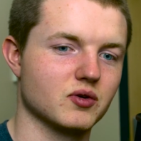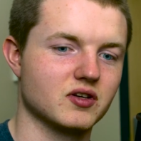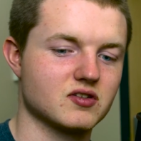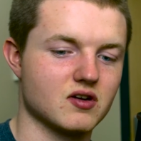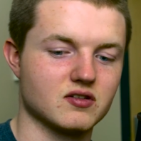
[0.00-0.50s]

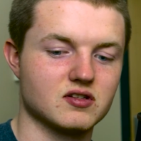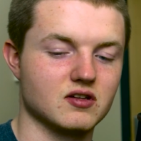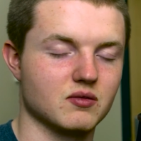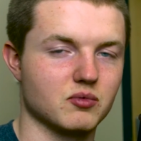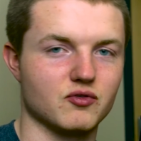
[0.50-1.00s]
going to start
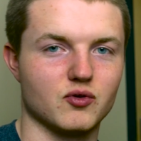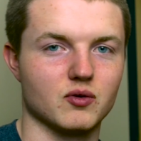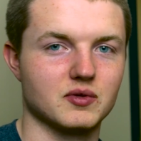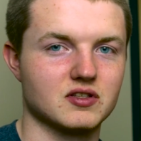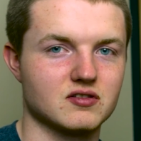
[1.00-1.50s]
seeing
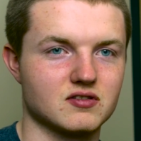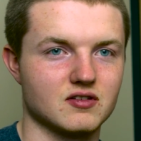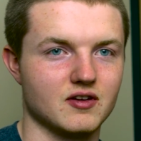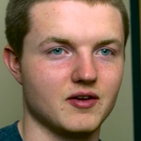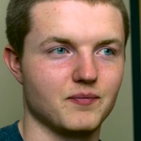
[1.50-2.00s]

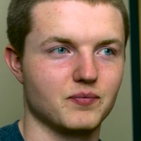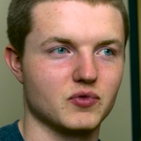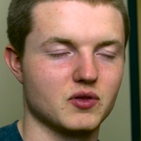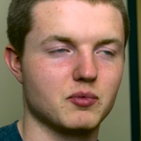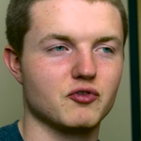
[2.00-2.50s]
performance.
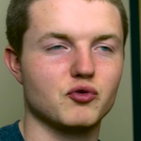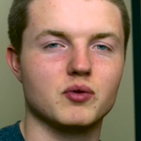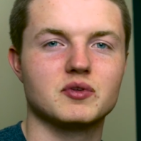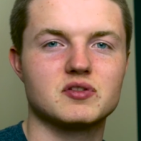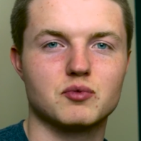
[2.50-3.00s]
The
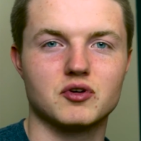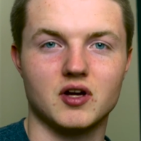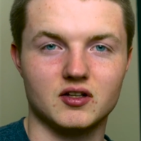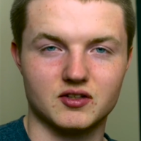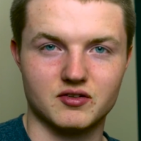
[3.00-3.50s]
performance per
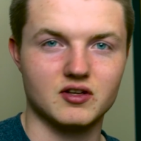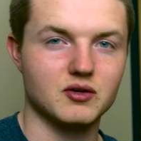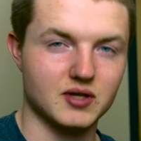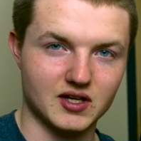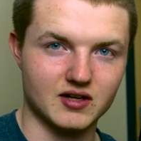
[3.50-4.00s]
dollar
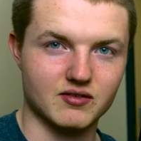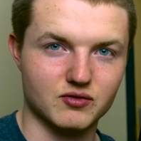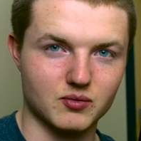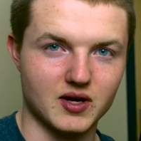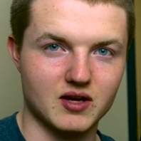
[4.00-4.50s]
that you get out
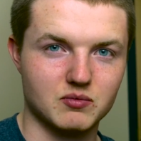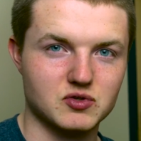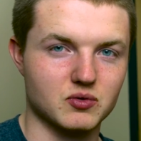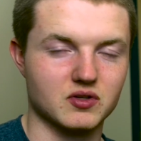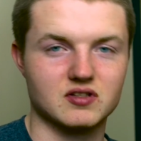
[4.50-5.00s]
of the RAM
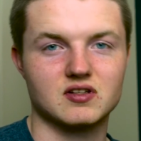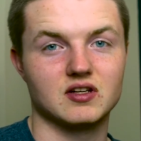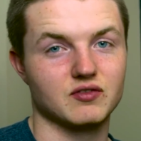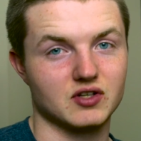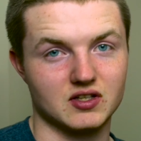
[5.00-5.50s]
is going to
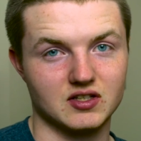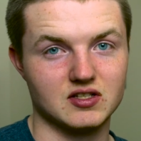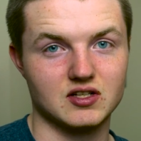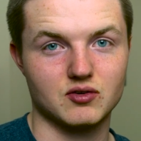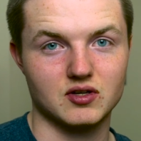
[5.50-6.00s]

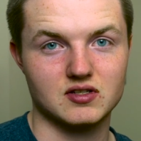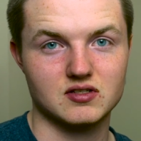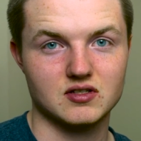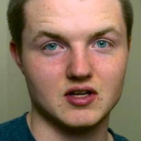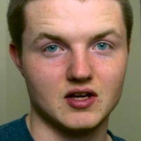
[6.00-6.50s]
significantly
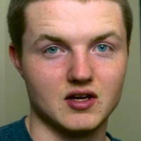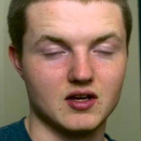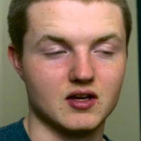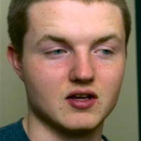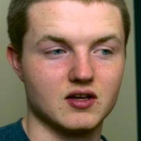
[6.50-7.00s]
decrease.
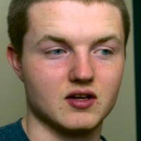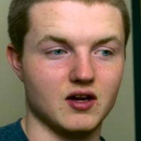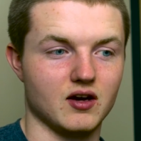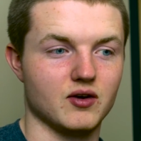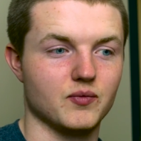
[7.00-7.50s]

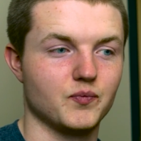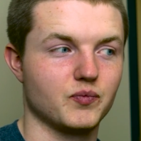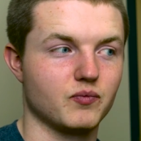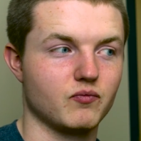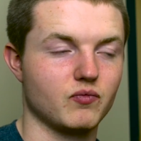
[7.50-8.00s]
Now,
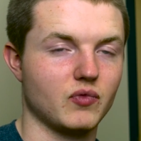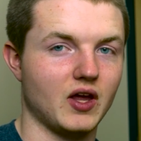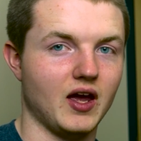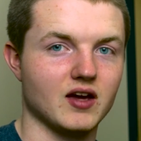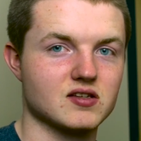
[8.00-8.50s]

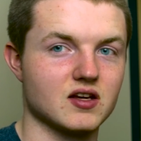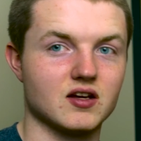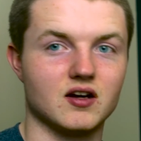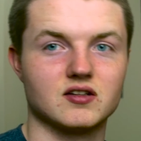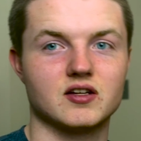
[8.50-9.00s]
as
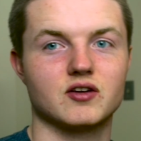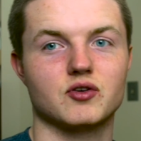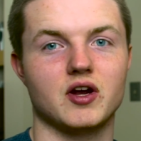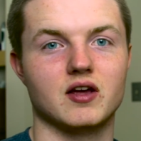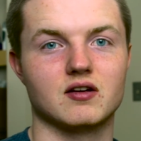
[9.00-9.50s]
a
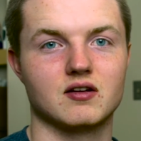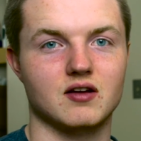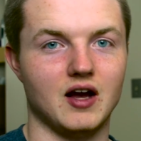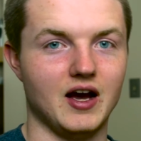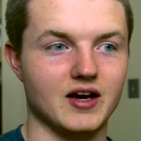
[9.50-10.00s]
content
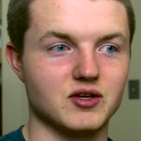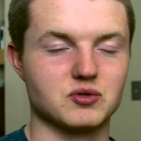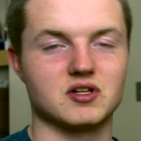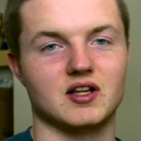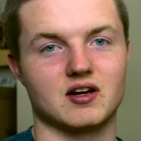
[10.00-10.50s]
creator, I
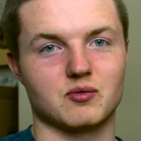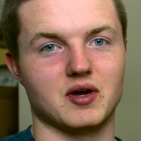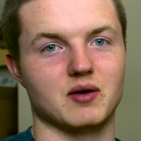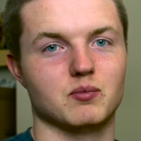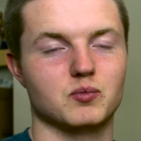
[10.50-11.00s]
use a lot of
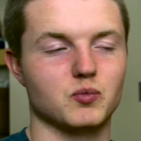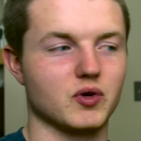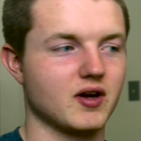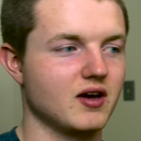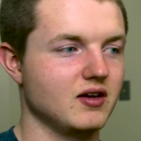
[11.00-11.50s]
RAM.
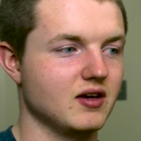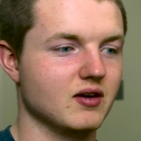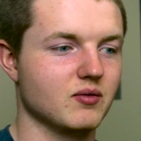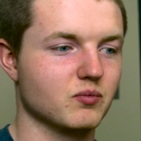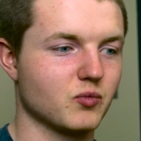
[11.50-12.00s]
When I
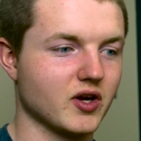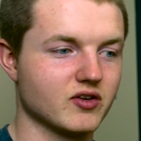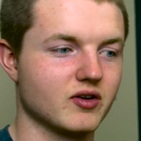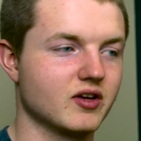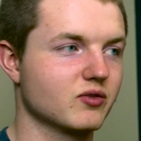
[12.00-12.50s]
am
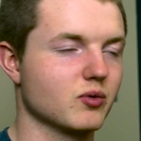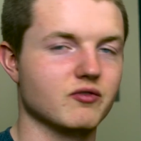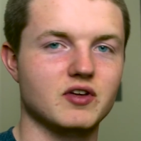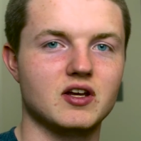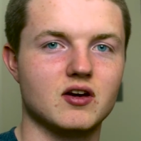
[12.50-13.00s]
rendering
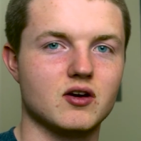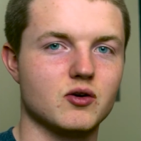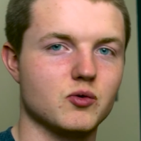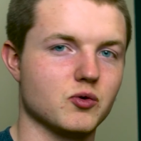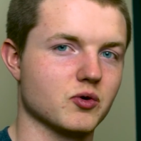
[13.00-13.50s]
through a
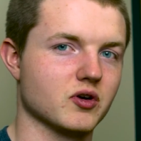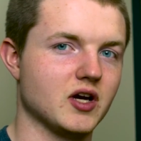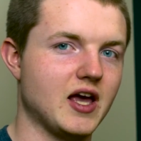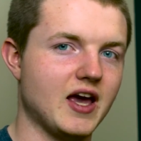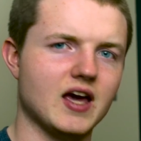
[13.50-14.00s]
video
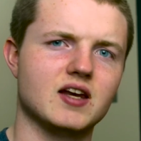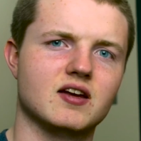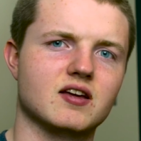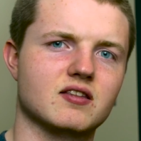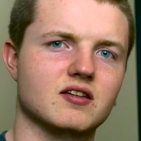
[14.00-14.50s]
or
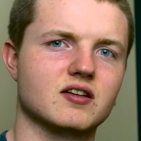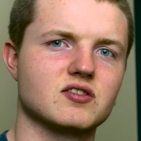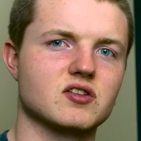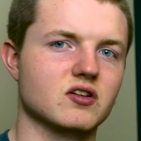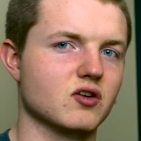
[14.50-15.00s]
editing
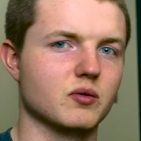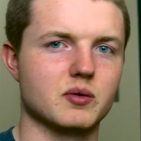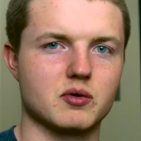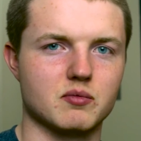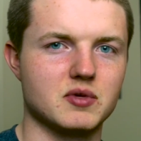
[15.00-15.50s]
things in
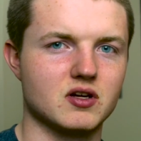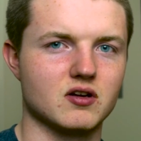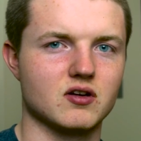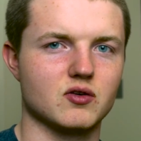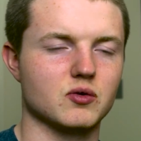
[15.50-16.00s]
Adobe
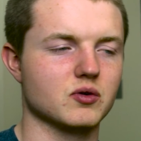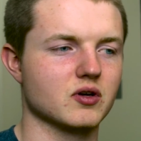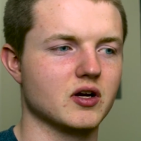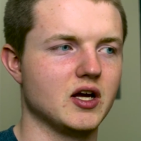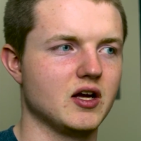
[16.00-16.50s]
Premiere
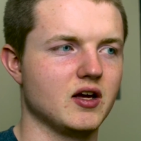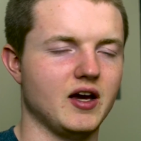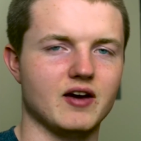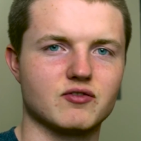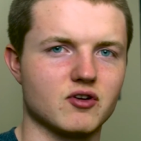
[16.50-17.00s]
or
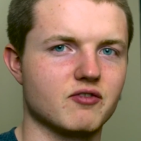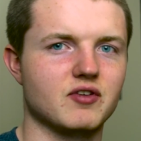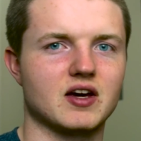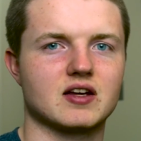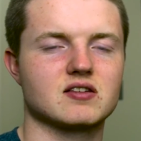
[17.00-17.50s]
After
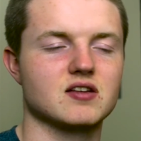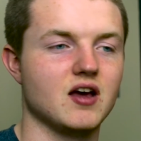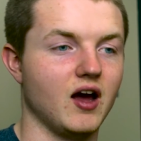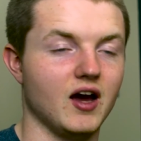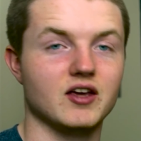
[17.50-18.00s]
Effects,
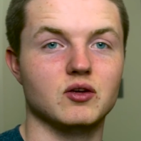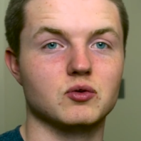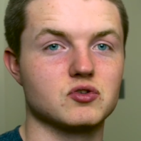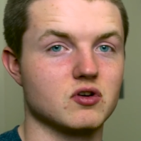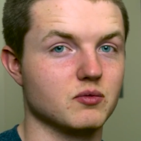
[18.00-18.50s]
I
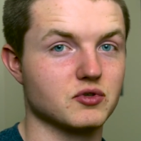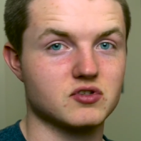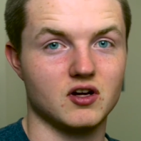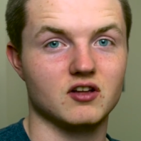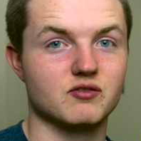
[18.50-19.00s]
use
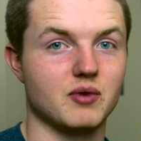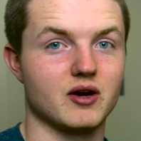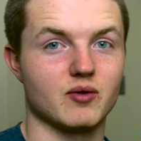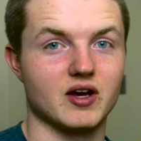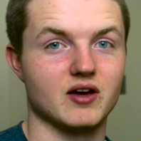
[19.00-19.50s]
almost all of
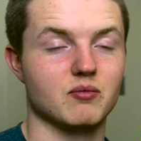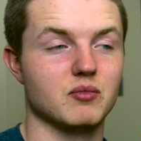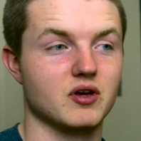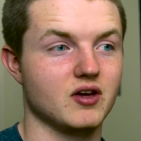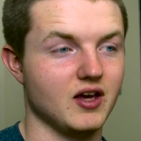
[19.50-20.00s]
my
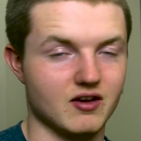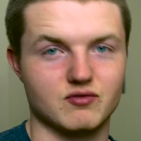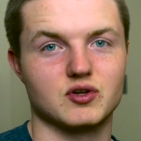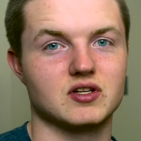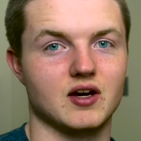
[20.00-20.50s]
RAM
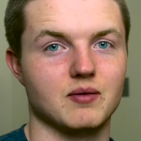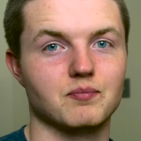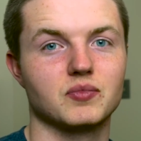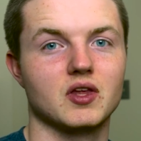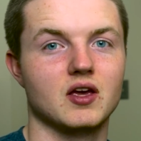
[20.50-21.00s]
every
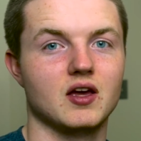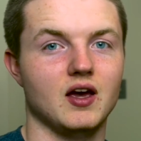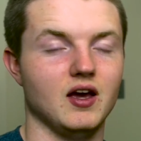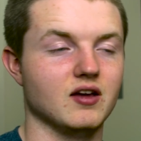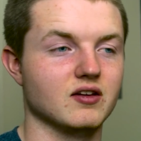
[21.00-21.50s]
time.
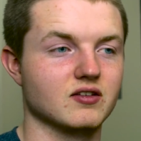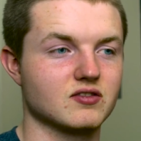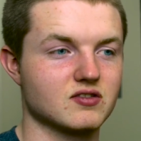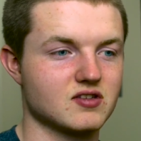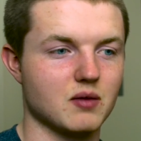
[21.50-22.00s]

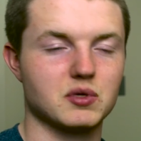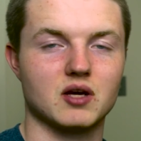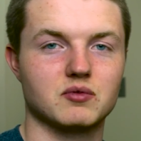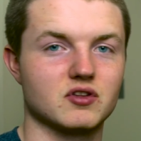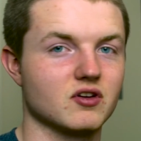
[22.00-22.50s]
And
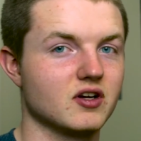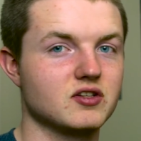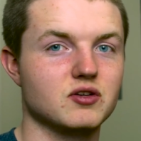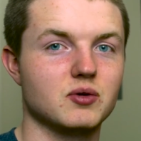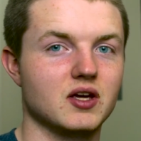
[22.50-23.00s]
stepping up to
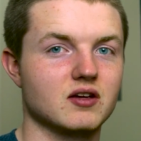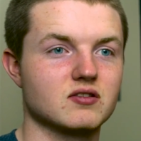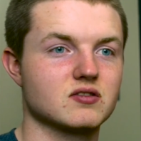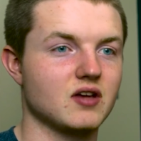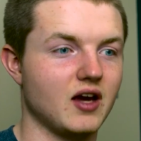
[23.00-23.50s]
32
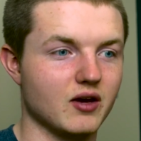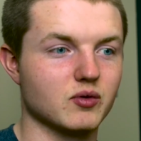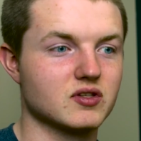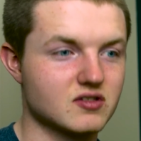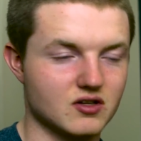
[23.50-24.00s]
gigs, I
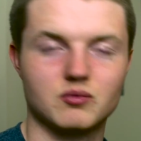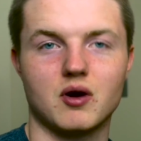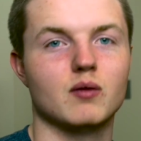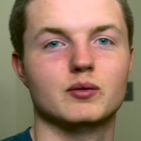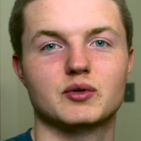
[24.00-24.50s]
would still
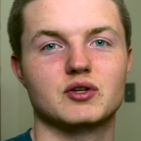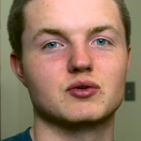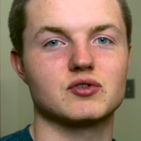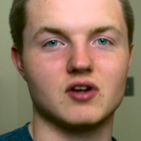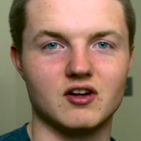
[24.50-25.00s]
probably
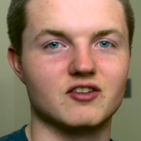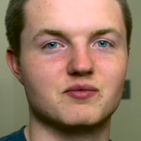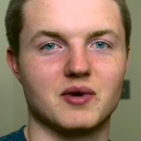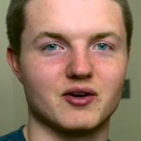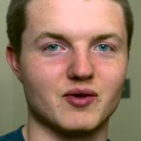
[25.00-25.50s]
use all
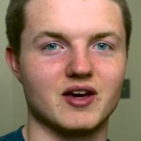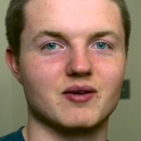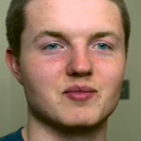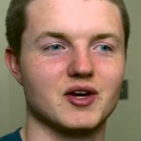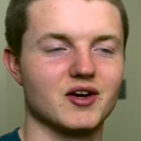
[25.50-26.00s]
of my
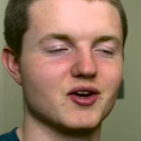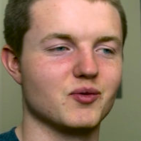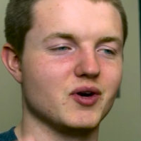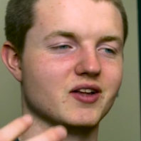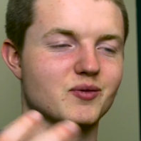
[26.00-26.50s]
RAM
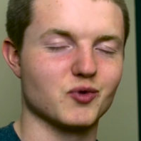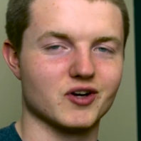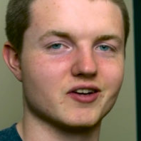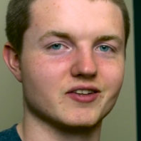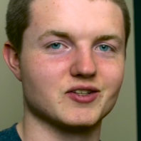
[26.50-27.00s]
while I'm
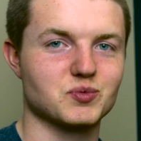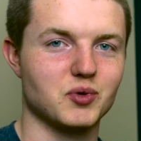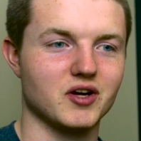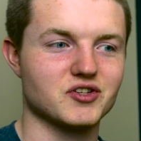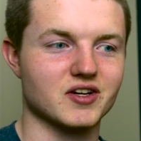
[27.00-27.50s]
working on these
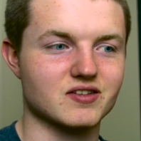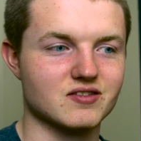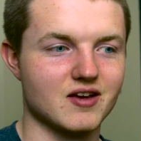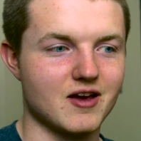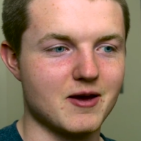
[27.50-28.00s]

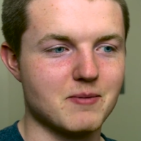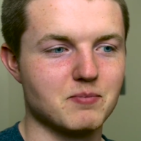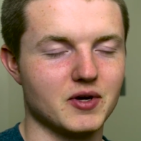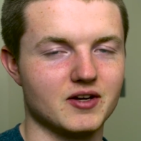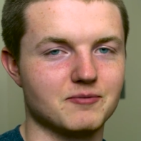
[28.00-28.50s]
projects,
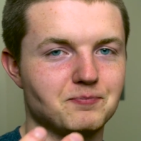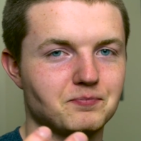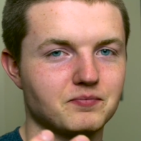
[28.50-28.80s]
but